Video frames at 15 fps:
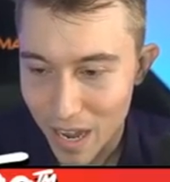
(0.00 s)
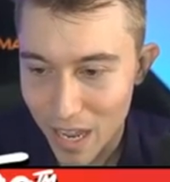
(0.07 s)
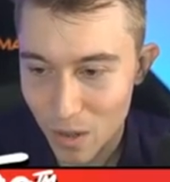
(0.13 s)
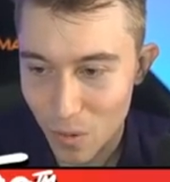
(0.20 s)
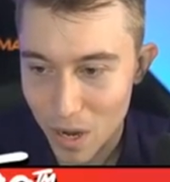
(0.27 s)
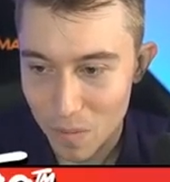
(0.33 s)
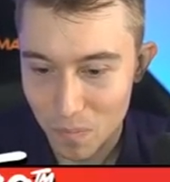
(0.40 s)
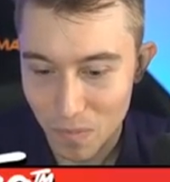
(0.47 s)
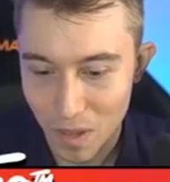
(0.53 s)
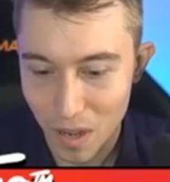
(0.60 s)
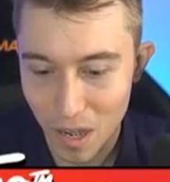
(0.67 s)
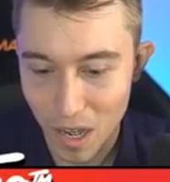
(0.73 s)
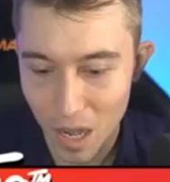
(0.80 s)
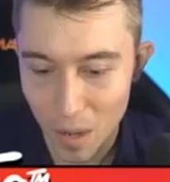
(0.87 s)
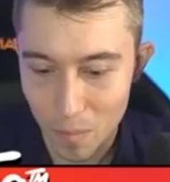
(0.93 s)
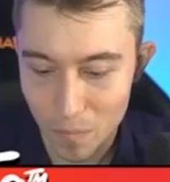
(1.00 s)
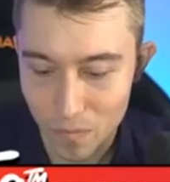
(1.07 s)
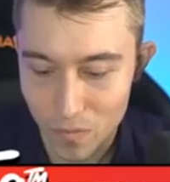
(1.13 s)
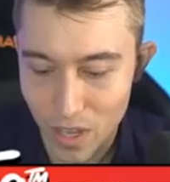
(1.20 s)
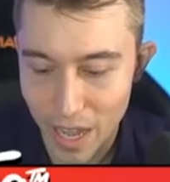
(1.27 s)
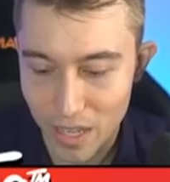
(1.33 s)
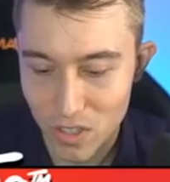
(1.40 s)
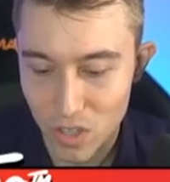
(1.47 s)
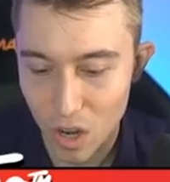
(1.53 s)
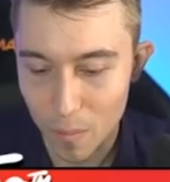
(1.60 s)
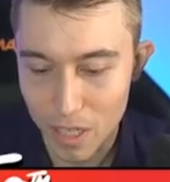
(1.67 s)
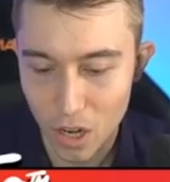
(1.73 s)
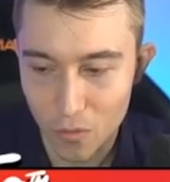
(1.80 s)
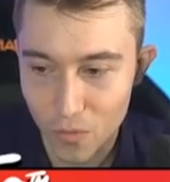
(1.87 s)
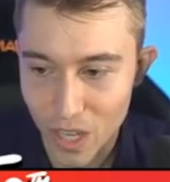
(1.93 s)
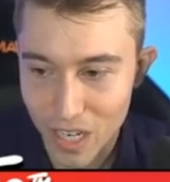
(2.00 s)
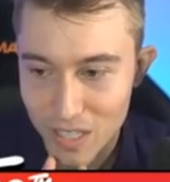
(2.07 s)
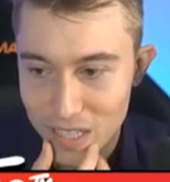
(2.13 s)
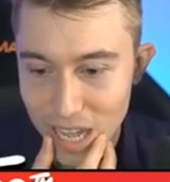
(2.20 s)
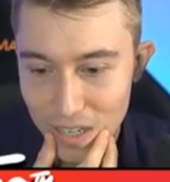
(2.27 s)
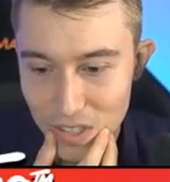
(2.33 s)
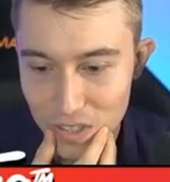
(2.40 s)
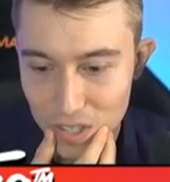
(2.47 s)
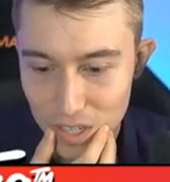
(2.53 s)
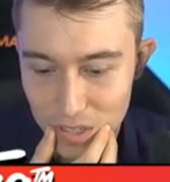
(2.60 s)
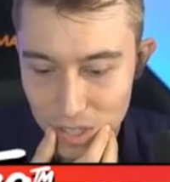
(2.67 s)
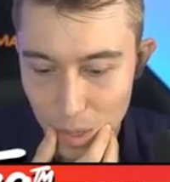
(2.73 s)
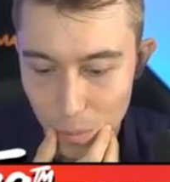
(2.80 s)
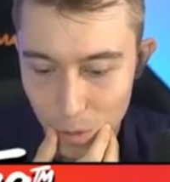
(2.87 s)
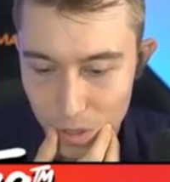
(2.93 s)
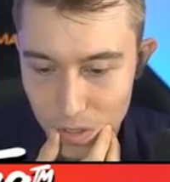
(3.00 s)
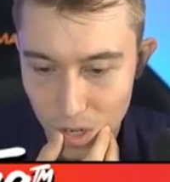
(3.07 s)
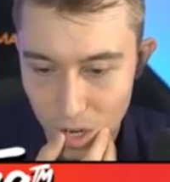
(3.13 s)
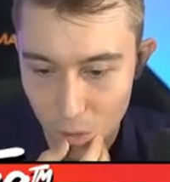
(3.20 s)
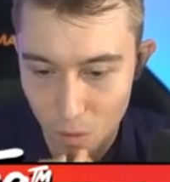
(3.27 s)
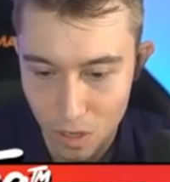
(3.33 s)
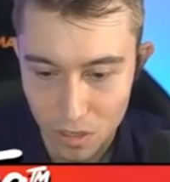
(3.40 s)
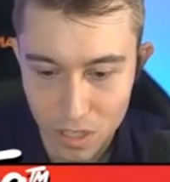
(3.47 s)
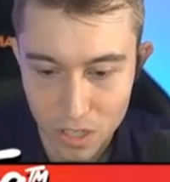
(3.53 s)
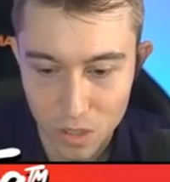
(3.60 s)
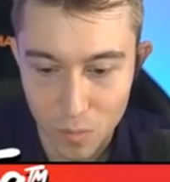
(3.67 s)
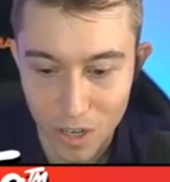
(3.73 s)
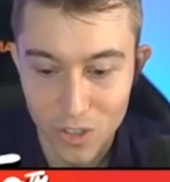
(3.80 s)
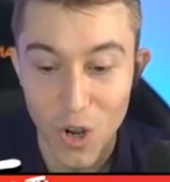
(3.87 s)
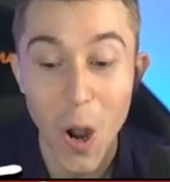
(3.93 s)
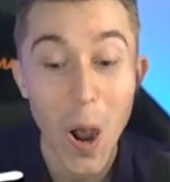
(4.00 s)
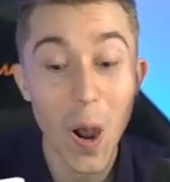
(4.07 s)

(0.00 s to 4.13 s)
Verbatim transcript: Anyway, um, yeah, so I'm going to go Phoenix now since it is double elixir. I don't want to leak too much.